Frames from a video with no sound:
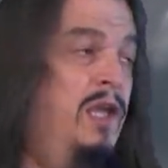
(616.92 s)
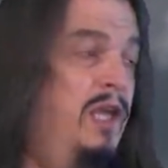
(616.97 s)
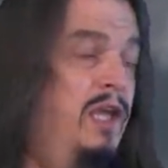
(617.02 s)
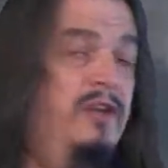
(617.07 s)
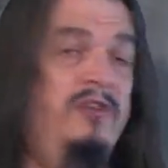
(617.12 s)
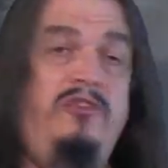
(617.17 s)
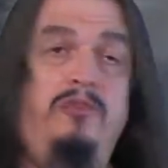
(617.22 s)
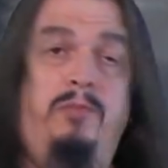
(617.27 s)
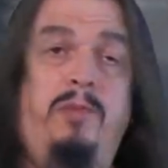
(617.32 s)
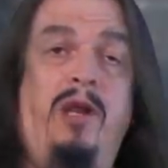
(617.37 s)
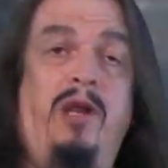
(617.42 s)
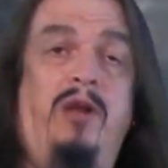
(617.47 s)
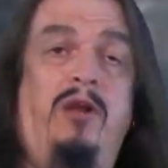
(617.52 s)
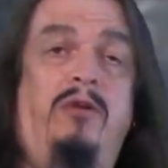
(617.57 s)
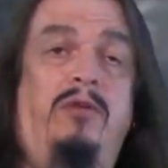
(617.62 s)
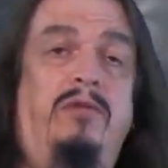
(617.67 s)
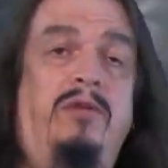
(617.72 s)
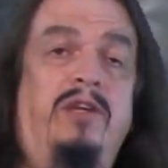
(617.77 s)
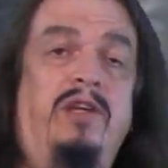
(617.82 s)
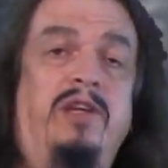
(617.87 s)
And a
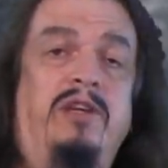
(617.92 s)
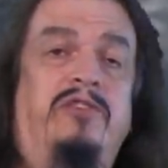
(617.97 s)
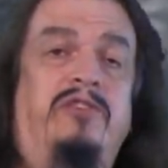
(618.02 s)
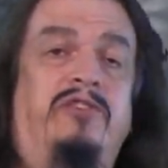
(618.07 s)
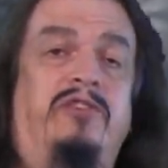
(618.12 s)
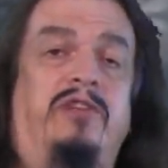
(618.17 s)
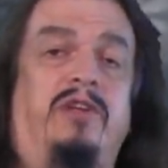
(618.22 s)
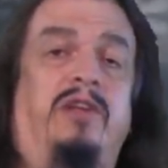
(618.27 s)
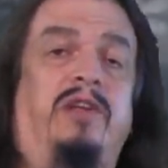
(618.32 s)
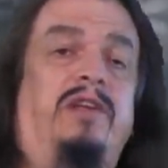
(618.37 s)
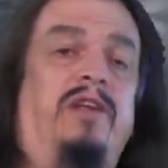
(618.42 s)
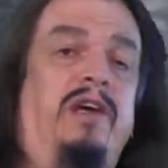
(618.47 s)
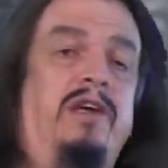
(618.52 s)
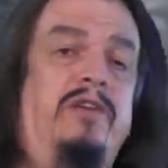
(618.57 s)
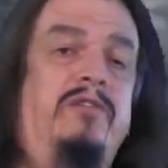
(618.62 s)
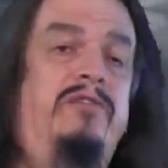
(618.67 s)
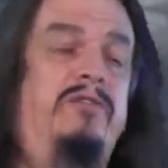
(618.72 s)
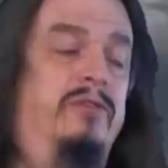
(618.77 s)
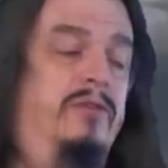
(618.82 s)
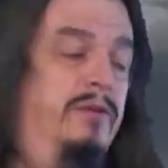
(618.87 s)
sparrow is still a
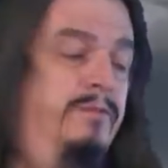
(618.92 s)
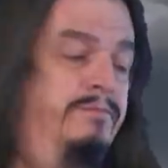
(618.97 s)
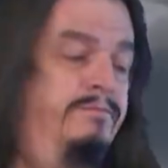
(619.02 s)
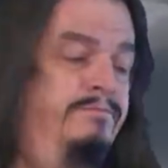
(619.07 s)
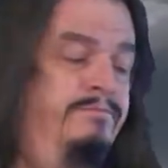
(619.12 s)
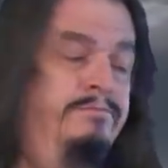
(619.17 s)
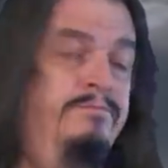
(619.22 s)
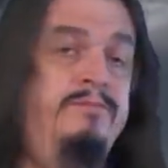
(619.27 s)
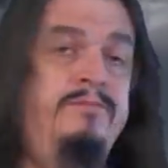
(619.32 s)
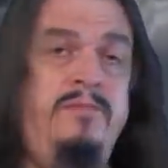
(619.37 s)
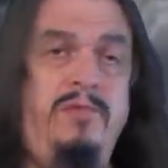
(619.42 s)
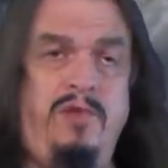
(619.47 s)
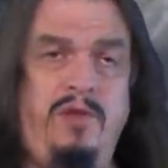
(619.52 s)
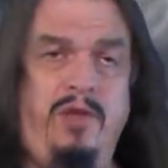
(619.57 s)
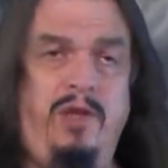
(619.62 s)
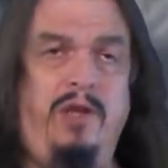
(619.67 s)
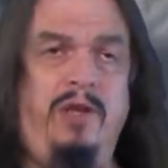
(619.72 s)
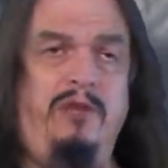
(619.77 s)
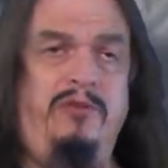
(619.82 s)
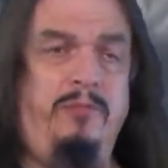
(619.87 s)
dinosaur.
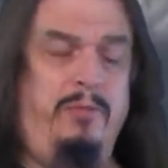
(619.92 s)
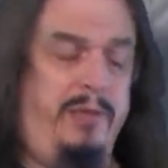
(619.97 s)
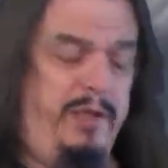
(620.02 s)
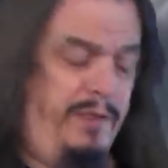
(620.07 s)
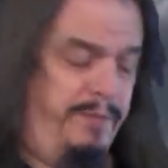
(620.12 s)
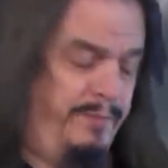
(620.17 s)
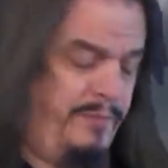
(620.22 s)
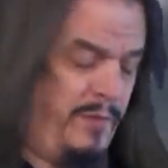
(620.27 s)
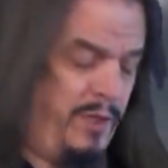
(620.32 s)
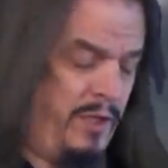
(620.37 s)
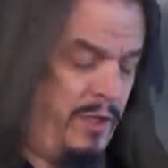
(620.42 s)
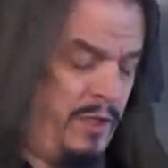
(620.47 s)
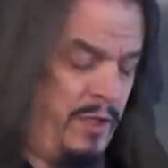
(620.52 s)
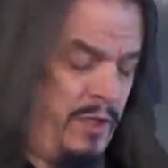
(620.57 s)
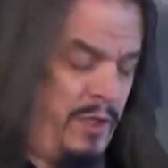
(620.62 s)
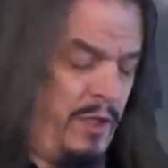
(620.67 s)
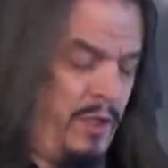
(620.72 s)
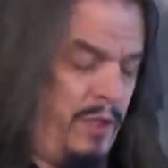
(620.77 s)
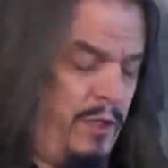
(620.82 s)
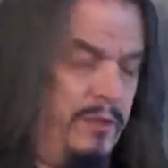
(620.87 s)
I'll explain.
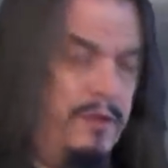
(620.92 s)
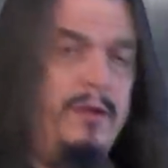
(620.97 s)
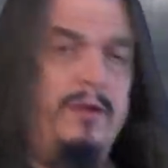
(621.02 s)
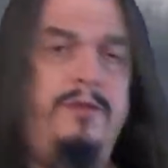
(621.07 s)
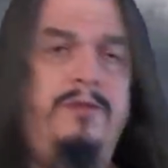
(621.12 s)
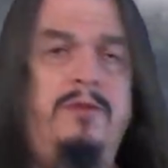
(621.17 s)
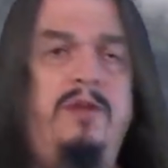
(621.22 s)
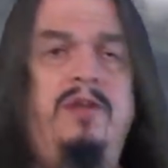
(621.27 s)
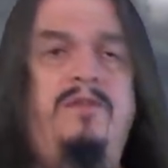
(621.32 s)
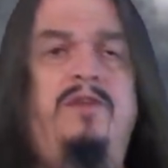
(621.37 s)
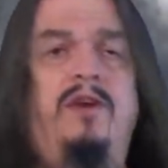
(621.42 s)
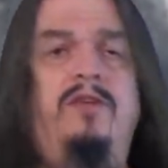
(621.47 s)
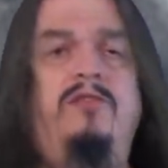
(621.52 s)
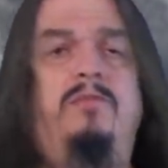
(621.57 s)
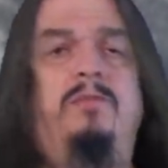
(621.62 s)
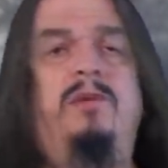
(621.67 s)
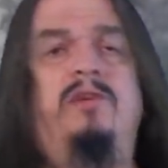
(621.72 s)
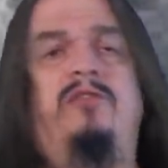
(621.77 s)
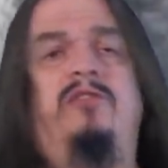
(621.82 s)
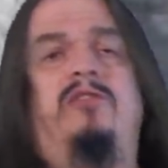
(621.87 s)
There are thirty-five
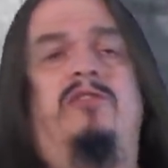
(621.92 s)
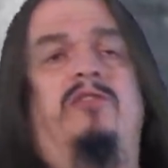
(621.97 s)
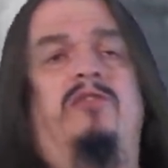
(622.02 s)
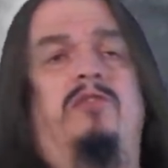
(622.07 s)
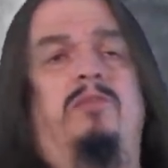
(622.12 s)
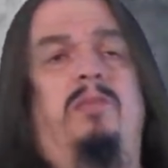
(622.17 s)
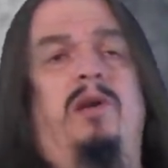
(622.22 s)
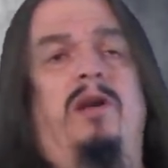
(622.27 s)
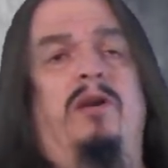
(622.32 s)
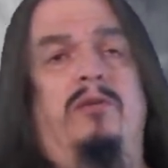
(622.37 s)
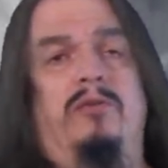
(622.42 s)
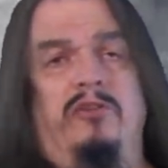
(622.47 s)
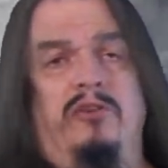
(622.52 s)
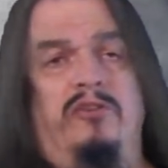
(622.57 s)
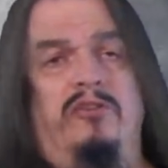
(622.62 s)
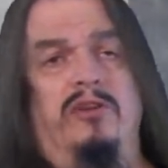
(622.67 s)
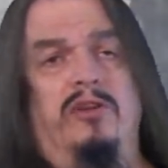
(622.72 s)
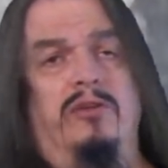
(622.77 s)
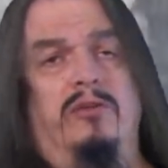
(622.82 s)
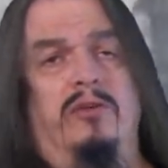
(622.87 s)
species of sparrow
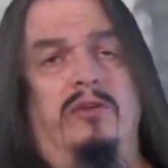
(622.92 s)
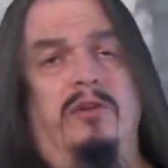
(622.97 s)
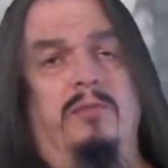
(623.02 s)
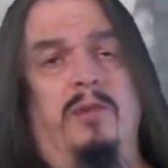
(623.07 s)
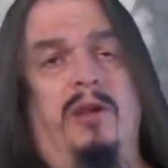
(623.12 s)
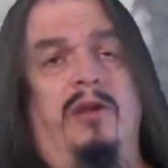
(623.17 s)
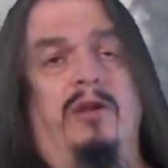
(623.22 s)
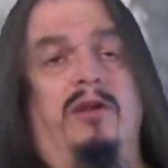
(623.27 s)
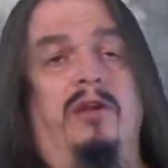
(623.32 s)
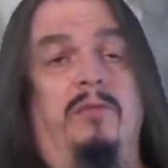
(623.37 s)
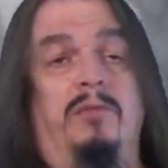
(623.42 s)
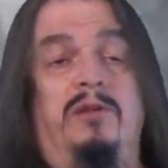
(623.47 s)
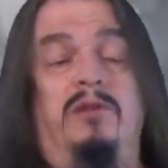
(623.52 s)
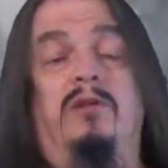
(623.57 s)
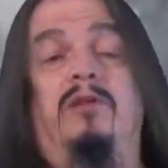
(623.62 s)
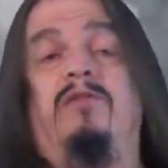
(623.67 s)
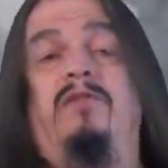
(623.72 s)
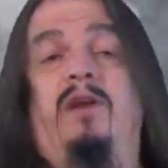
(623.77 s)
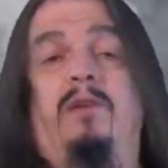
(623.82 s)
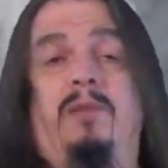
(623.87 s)
just in North America, but
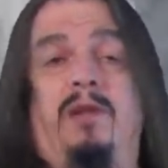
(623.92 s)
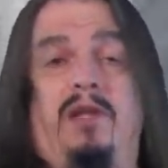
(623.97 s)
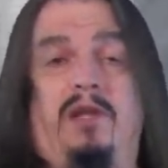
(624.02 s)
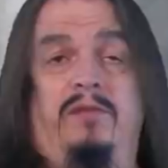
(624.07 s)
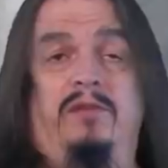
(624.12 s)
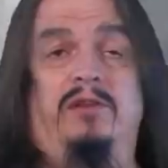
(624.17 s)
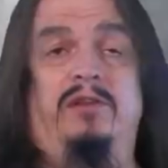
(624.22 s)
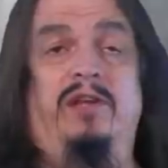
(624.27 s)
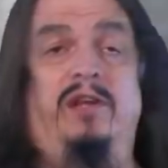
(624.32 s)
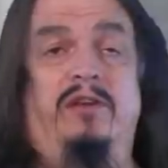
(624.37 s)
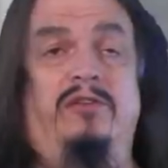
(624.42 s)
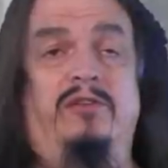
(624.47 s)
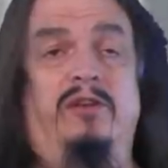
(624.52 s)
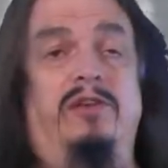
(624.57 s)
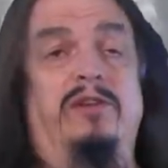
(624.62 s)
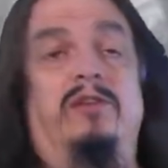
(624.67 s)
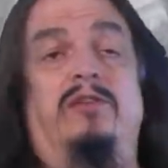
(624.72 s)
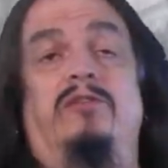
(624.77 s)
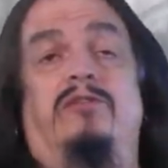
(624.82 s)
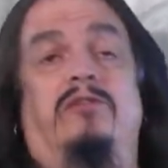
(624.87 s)
they're a family-level
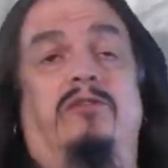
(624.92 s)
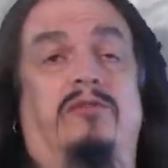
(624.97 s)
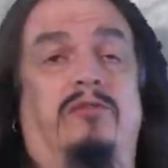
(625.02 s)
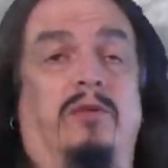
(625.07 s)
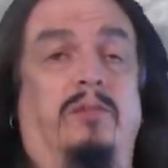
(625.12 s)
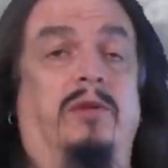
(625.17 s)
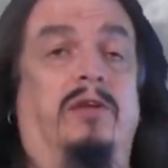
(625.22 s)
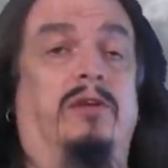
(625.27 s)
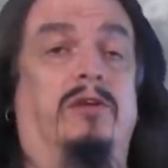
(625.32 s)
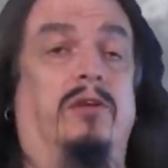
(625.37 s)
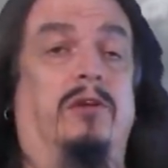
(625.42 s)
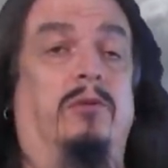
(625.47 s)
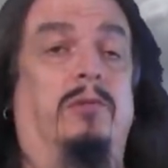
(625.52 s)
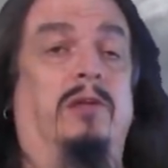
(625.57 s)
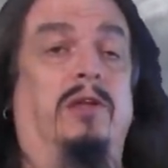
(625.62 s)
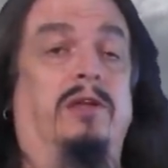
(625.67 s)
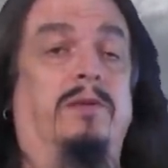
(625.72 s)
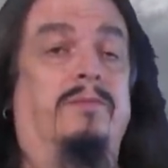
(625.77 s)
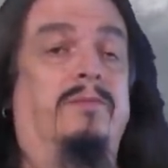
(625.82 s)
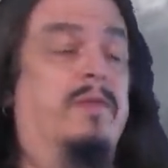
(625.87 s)
taxon that is distributed
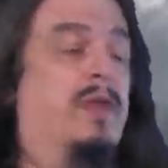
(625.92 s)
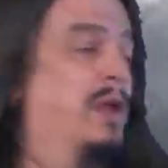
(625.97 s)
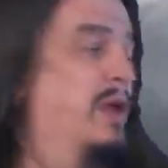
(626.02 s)
globally.